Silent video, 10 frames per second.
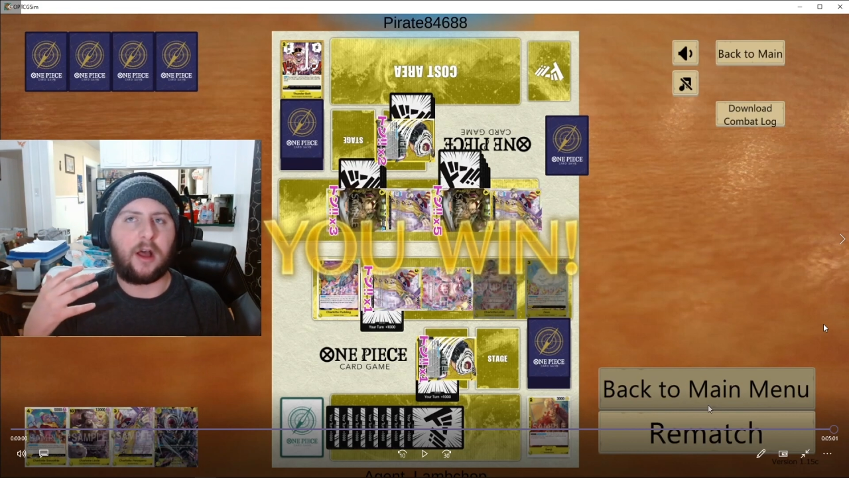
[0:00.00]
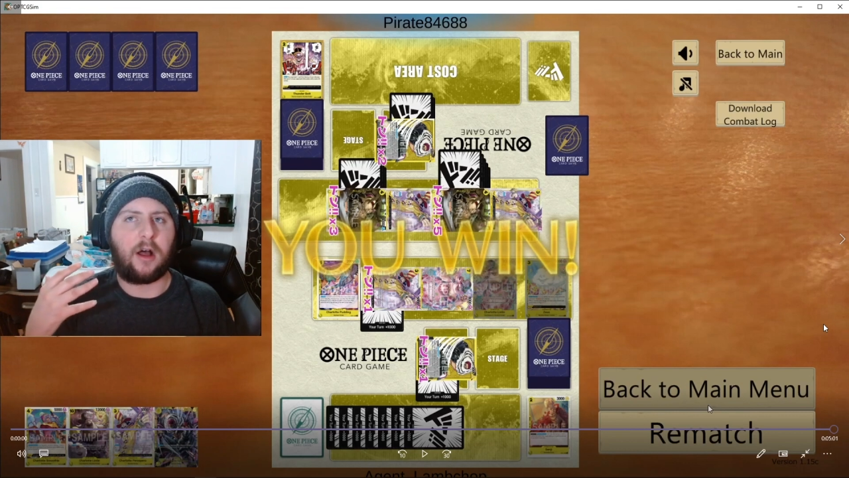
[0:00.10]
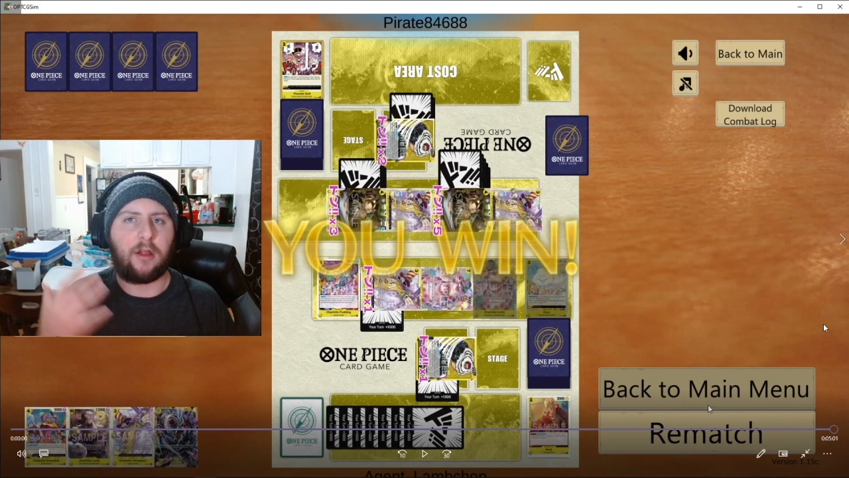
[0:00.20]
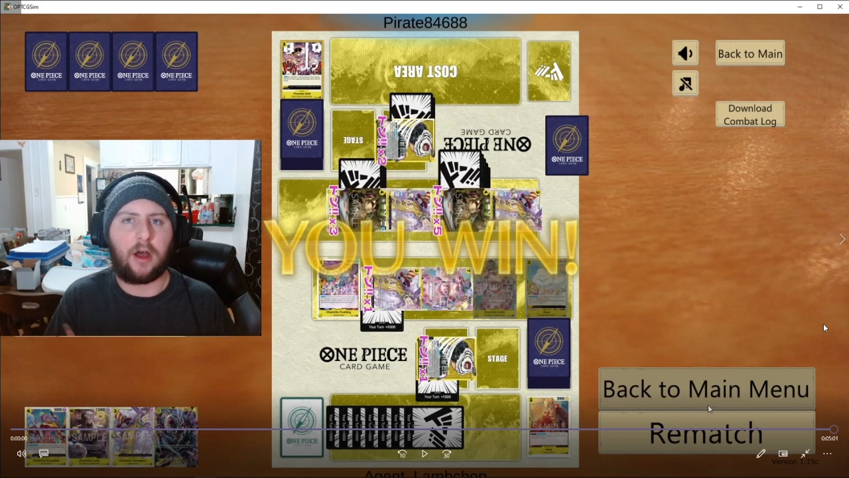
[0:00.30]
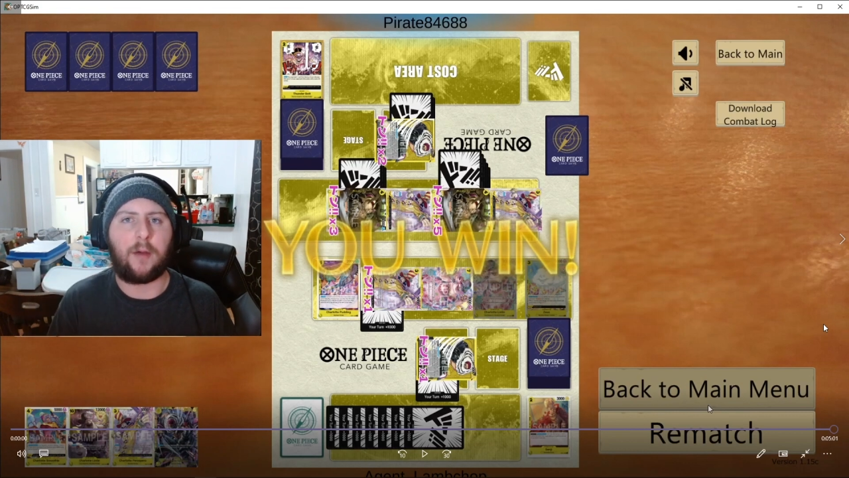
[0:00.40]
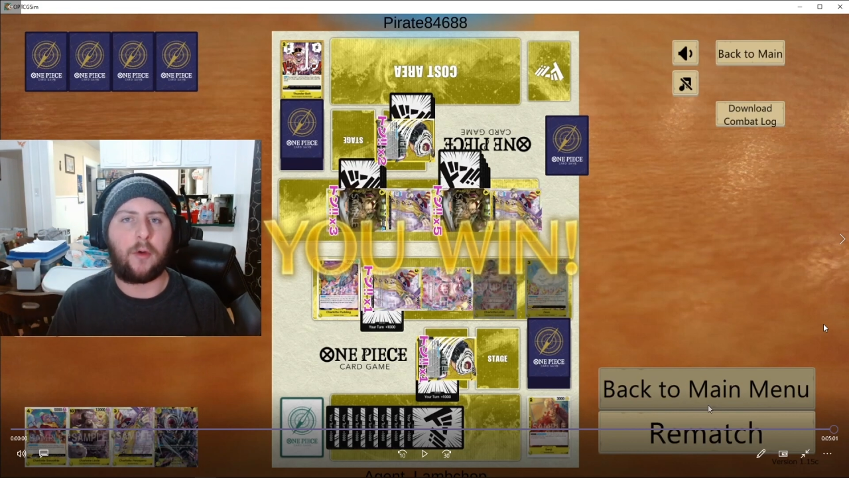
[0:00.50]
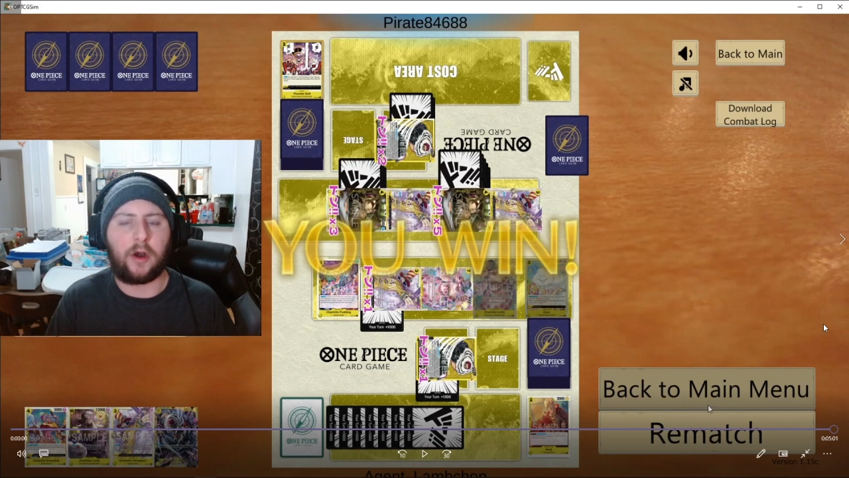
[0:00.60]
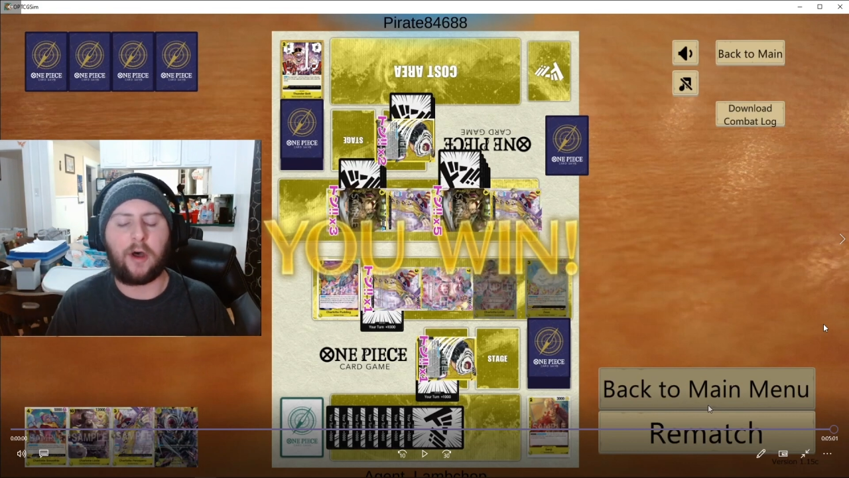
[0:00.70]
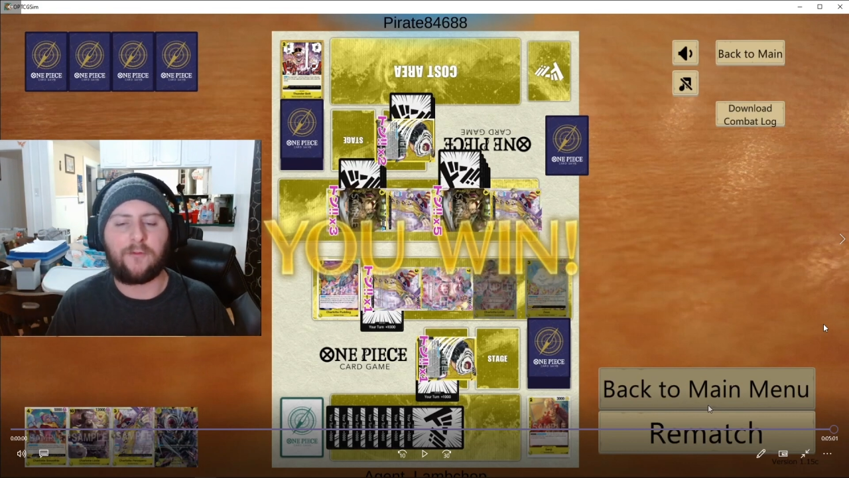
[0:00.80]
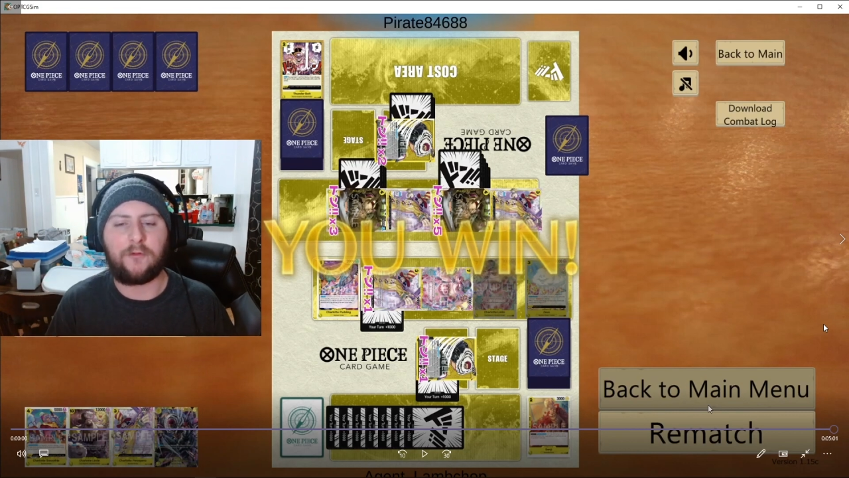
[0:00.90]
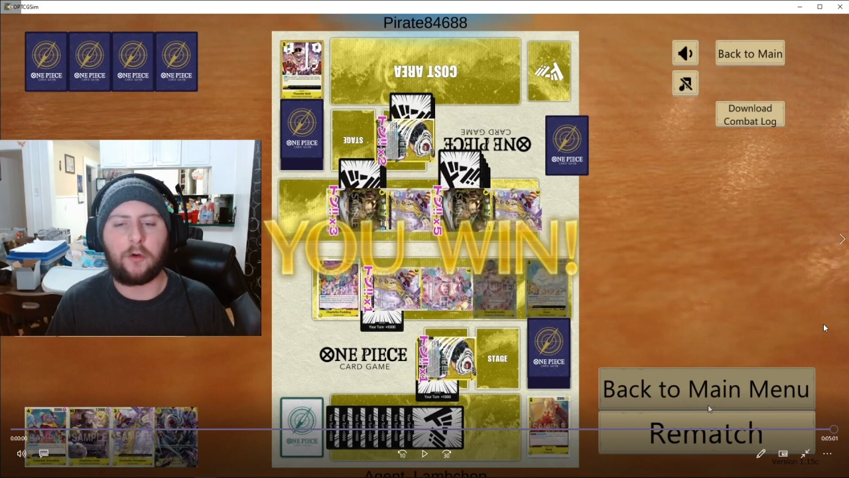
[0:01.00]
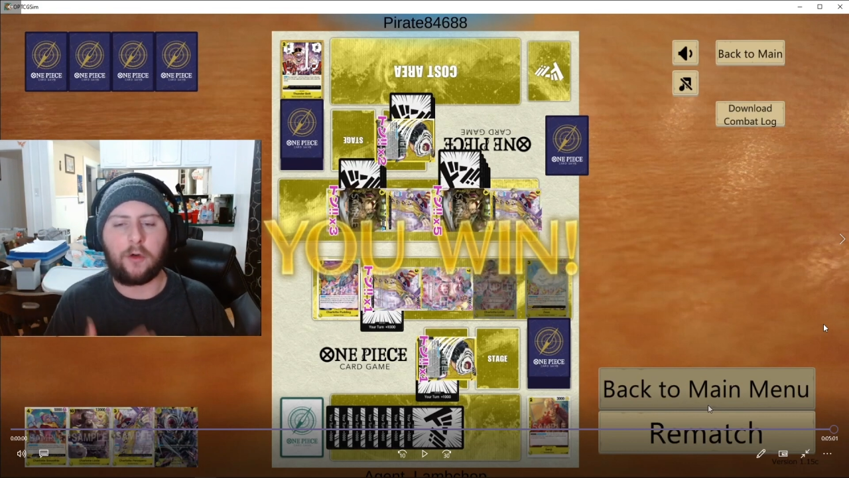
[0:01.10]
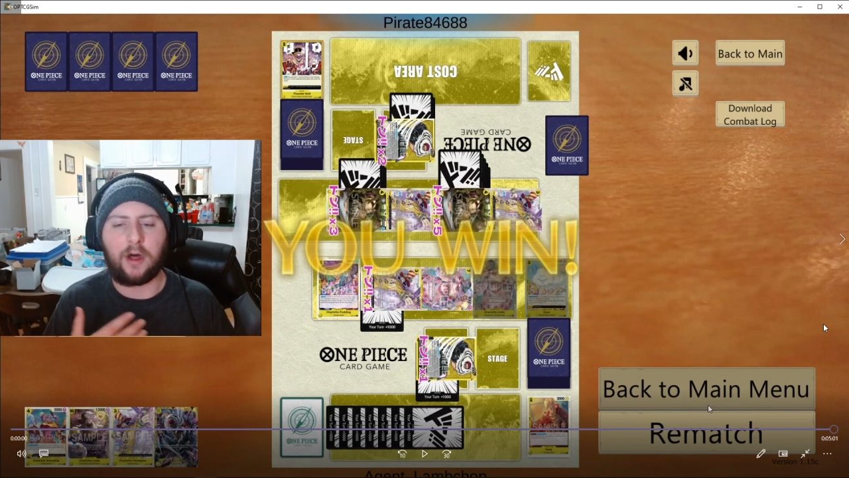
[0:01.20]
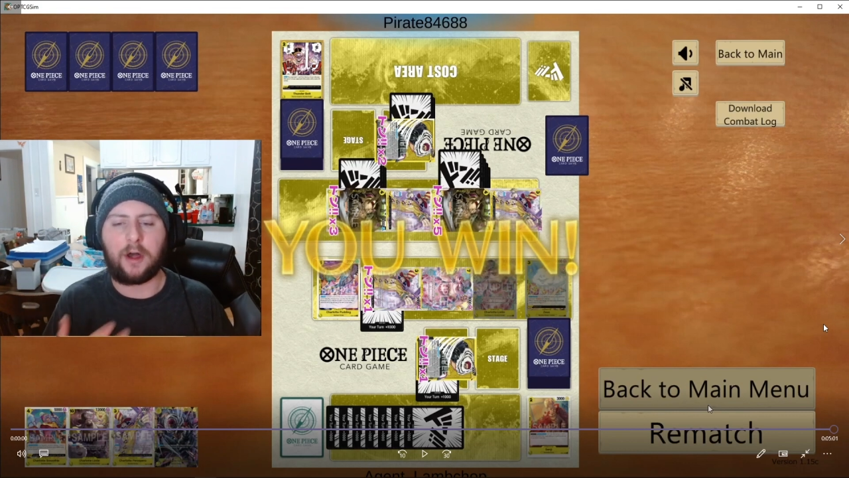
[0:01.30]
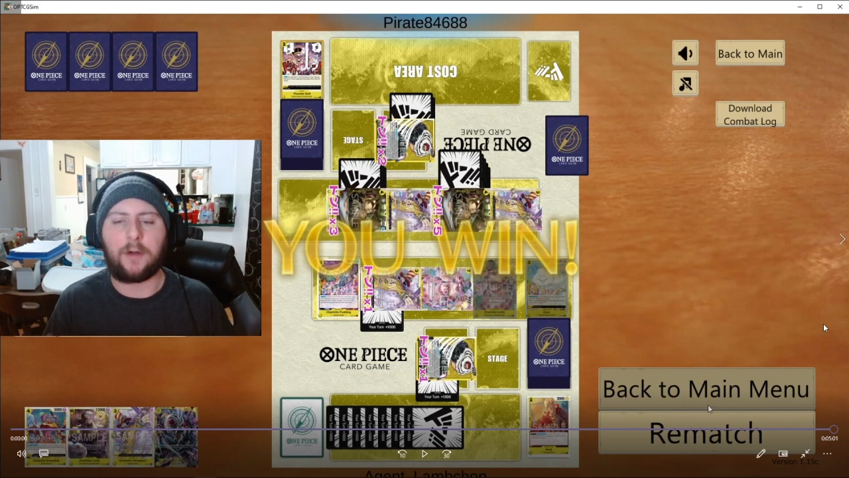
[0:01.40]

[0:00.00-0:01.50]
a lot more helpful.